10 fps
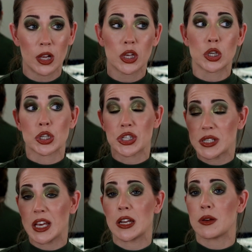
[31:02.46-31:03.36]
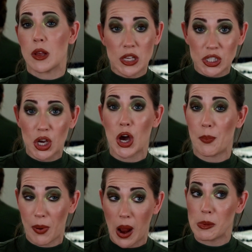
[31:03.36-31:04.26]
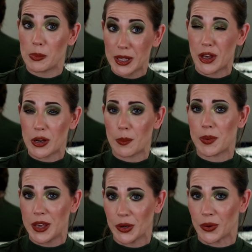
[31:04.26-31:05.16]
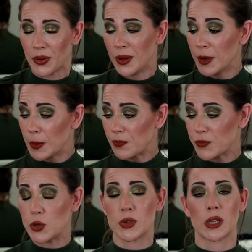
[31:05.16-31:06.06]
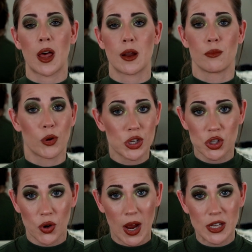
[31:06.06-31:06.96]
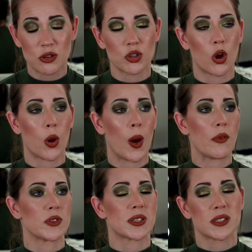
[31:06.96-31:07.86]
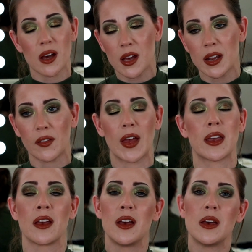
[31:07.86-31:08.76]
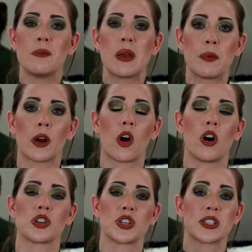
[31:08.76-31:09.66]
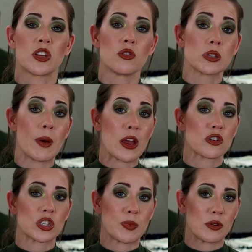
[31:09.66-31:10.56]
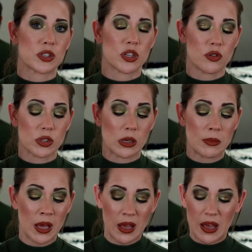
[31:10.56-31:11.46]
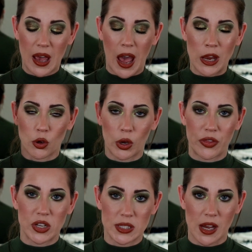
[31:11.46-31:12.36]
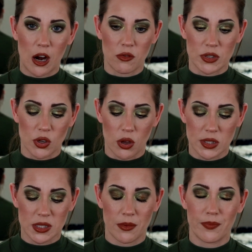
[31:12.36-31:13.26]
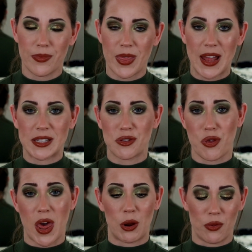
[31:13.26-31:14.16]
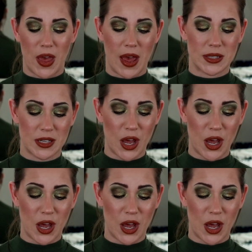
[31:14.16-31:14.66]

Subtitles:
Your skin is probably gonna peel. Use a lot of moisturizer. Don't go out in the sun. Like, be precautious and use them how you're supposed to use them, and you'll get the desired results. That's that on that.